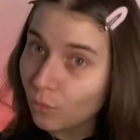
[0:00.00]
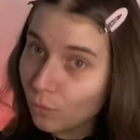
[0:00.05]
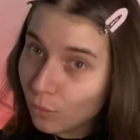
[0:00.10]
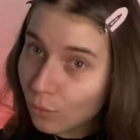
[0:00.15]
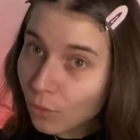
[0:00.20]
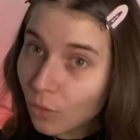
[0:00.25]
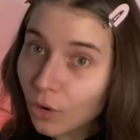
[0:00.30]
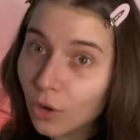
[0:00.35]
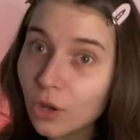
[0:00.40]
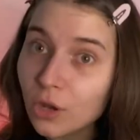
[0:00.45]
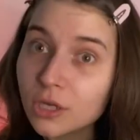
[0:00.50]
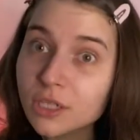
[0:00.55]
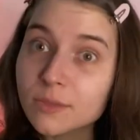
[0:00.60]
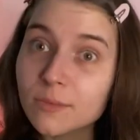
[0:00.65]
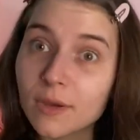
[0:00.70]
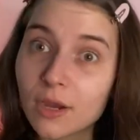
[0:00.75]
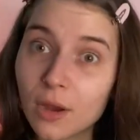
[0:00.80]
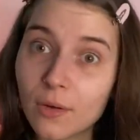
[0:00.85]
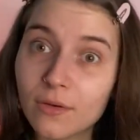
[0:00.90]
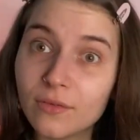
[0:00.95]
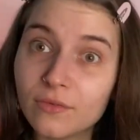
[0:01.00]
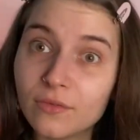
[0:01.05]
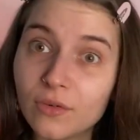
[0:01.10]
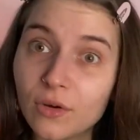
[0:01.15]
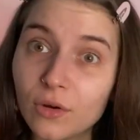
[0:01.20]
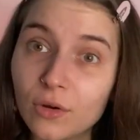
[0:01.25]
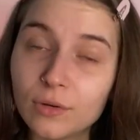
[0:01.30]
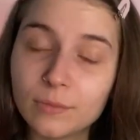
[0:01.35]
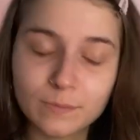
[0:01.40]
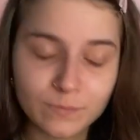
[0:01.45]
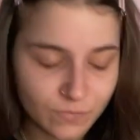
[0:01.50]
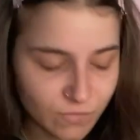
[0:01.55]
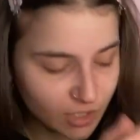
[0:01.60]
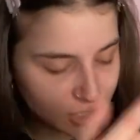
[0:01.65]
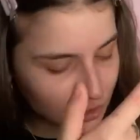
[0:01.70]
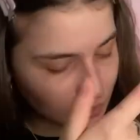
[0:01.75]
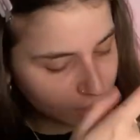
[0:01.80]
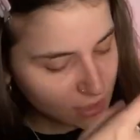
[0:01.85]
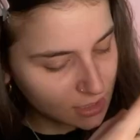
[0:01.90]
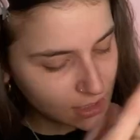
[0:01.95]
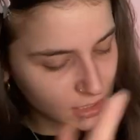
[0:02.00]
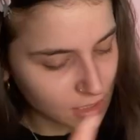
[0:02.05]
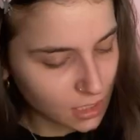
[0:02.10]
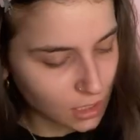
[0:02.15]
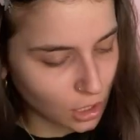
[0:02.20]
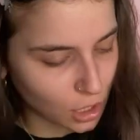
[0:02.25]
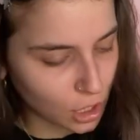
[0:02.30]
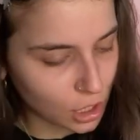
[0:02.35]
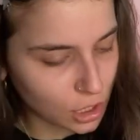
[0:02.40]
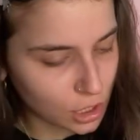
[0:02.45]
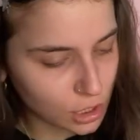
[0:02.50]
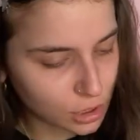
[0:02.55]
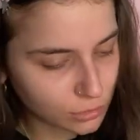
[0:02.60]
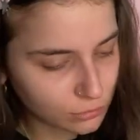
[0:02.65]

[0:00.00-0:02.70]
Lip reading: what looks we're going for. So this is the look.